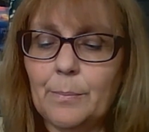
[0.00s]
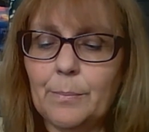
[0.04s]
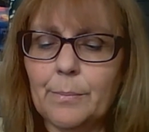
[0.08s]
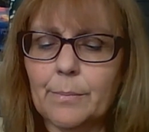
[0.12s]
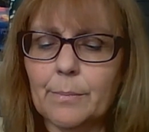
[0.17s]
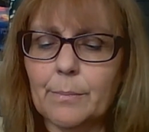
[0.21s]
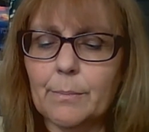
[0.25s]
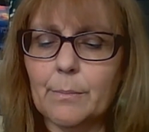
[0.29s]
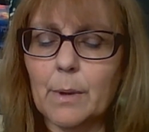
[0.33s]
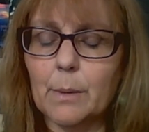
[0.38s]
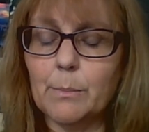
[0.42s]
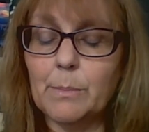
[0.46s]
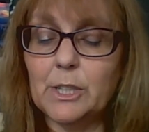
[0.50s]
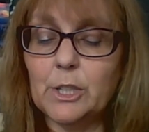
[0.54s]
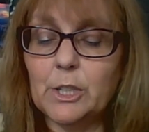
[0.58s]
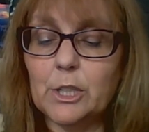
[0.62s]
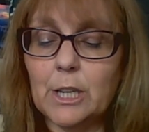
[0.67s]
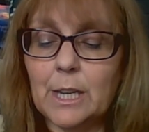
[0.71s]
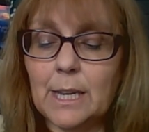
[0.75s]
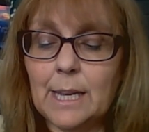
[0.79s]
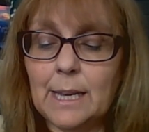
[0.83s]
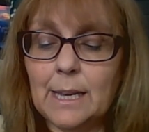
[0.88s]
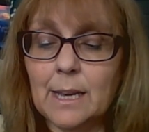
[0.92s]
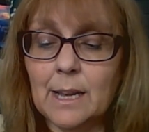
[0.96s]
Mummy
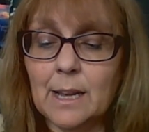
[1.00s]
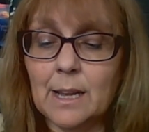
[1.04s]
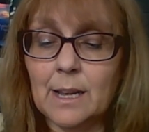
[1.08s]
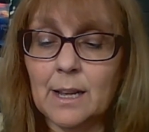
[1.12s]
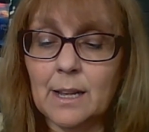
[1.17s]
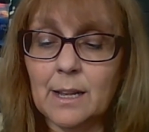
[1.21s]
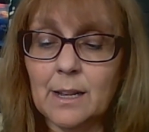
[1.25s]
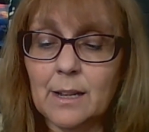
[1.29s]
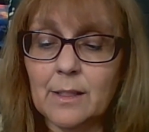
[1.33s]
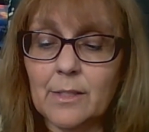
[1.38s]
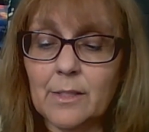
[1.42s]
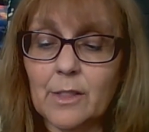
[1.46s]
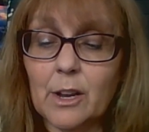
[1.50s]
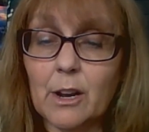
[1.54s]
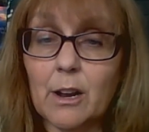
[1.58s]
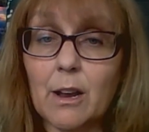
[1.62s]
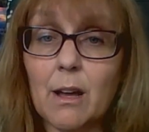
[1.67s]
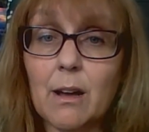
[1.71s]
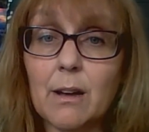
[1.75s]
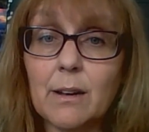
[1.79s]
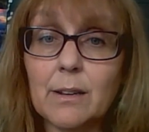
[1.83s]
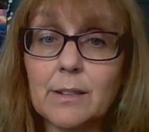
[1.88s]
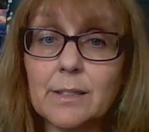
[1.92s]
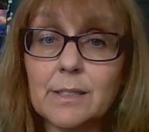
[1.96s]
G, the
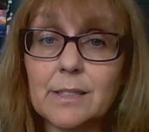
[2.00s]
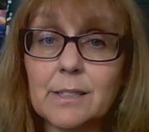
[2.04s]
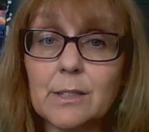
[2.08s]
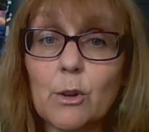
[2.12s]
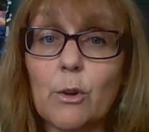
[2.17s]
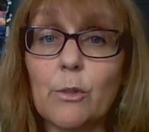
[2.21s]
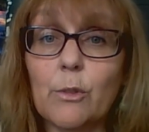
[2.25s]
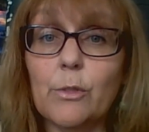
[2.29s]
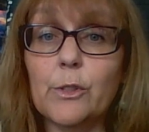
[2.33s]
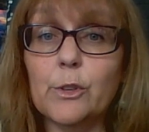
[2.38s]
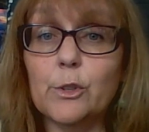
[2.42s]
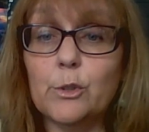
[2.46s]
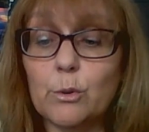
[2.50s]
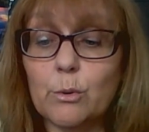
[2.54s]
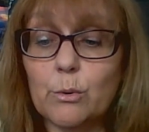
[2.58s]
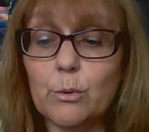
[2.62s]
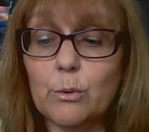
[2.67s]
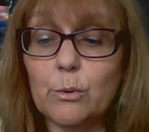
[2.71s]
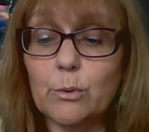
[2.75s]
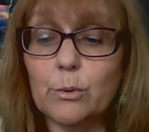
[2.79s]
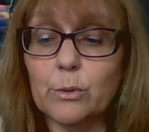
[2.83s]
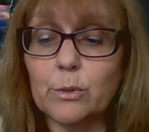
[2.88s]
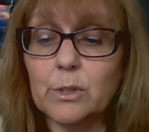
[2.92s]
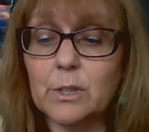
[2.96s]
glass on the
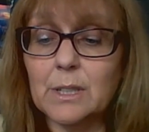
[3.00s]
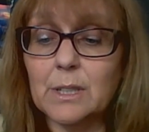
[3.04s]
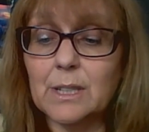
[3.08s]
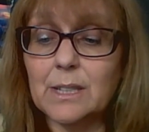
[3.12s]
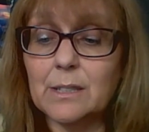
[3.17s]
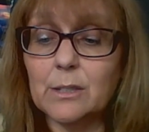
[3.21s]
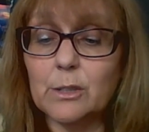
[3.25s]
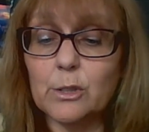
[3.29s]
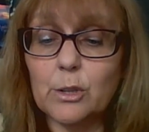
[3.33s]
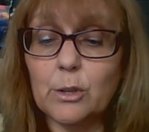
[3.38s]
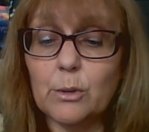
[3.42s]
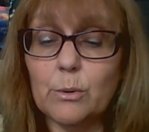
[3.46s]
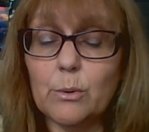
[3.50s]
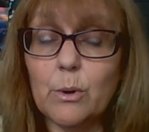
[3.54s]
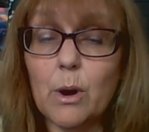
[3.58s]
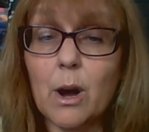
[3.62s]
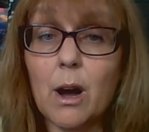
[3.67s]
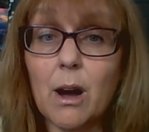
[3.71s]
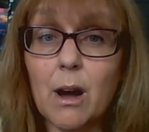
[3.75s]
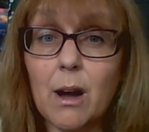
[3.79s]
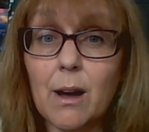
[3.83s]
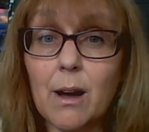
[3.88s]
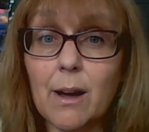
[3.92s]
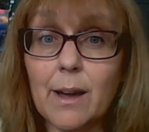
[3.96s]
doors is too
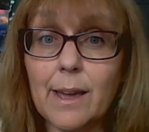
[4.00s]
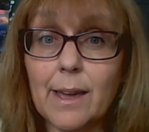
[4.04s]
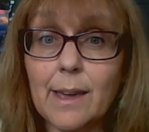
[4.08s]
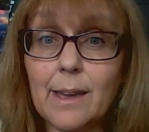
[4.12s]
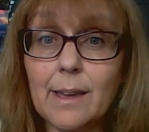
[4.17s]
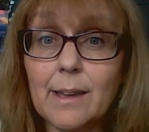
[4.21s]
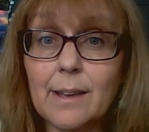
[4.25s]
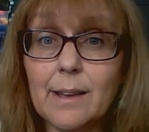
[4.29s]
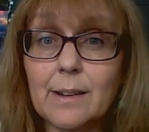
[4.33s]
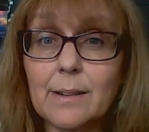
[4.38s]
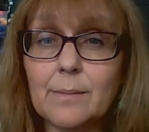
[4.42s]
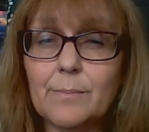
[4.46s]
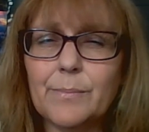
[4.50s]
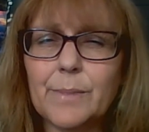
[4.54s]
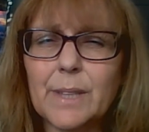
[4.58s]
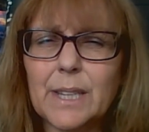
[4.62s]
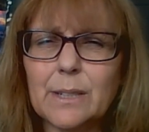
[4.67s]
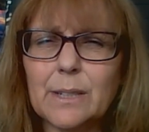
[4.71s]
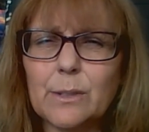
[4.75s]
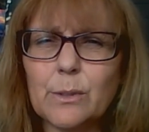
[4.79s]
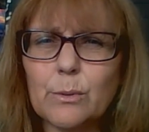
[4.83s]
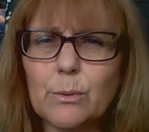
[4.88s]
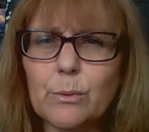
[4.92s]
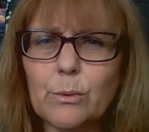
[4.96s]
high,
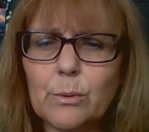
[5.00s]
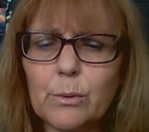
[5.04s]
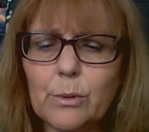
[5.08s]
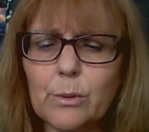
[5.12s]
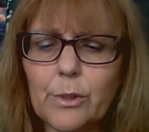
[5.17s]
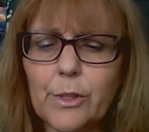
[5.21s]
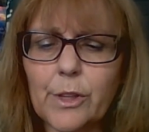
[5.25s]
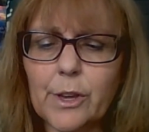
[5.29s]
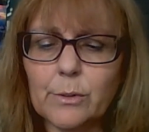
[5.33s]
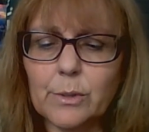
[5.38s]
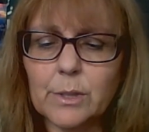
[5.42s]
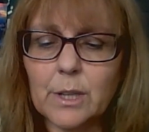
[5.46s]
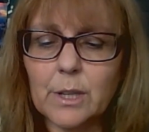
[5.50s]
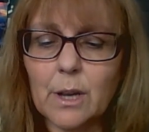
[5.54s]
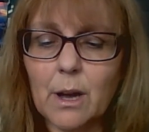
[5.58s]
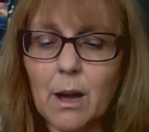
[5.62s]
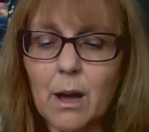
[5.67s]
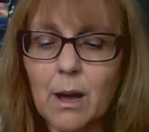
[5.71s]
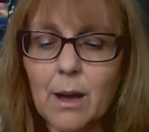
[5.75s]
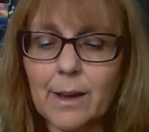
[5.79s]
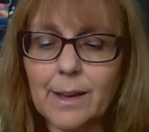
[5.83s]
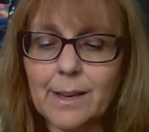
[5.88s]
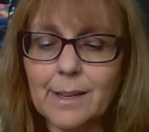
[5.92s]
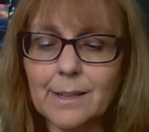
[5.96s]
and all those
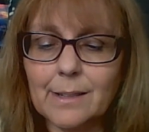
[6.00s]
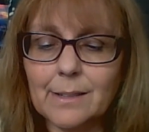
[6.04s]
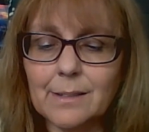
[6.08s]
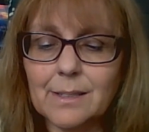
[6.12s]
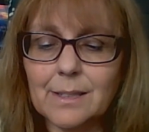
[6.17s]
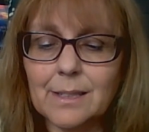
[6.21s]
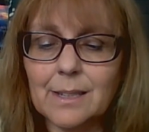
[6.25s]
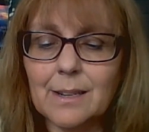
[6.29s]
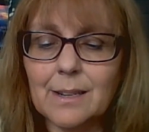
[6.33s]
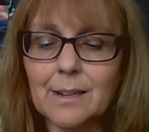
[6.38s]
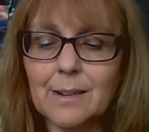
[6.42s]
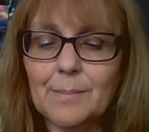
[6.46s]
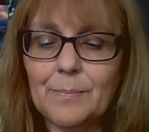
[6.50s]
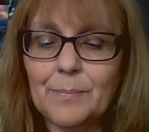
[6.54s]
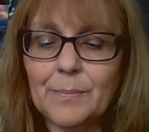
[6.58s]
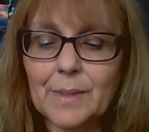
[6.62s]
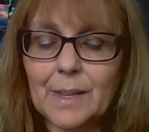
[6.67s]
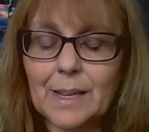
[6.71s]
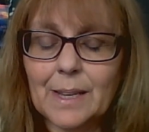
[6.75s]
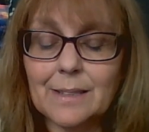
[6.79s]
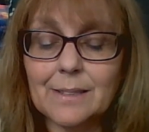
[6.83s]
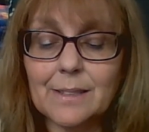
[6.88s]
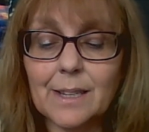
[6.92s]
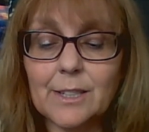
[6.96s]
eyes,
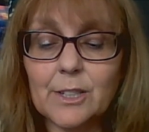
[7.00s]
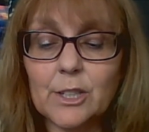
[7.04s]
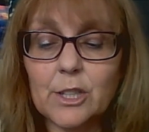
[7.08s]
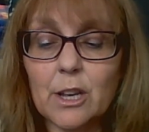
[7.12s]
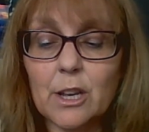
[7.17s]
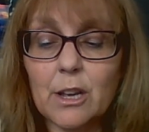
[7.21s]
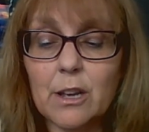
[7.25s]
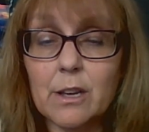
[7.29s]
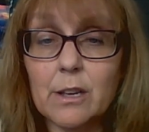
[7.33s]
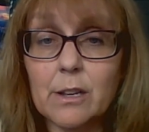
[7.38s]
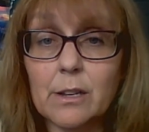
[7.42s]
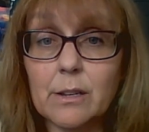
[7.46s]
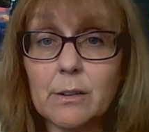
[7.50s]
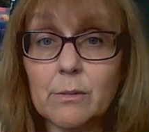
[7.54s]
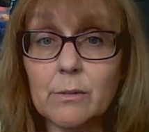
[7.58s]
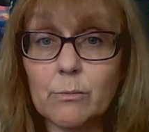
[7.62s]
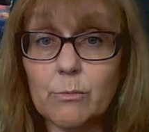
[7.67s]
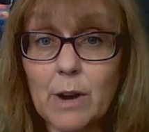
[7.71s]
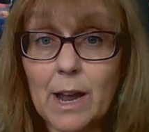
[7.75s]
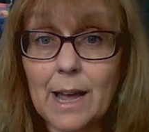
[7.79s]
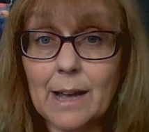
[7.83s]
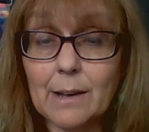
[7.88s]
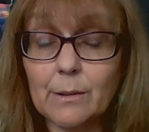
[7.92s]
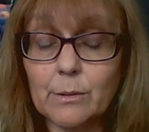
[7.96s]
as I turn
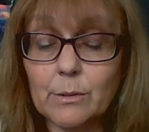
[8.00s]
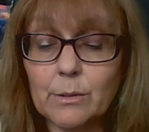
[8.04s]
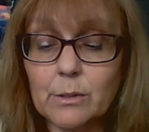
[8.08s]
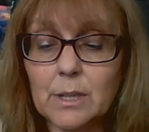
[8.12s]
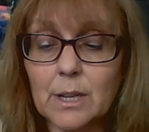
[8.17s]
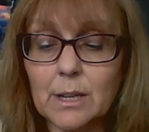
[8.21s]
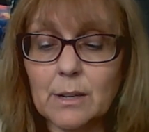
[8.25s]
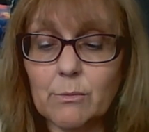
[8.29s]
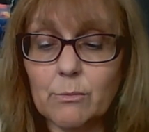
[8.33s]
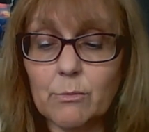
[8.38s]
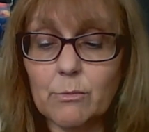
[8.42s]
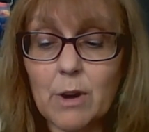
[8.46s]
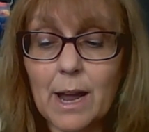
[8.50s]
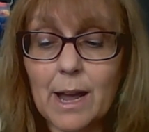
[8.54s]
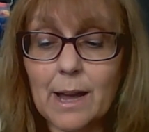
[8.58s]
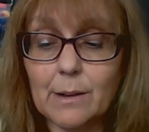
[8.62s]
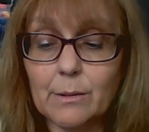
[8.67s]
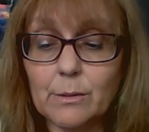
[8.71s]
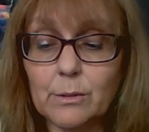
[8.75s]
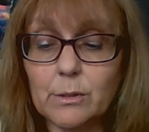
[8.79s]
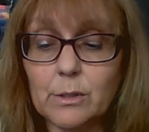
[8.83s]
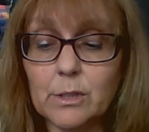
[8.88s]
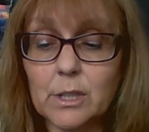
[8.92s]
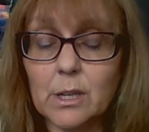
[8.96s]
round and
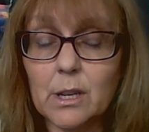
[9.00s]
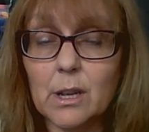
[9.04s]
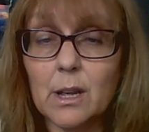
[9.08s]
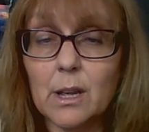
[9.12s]
round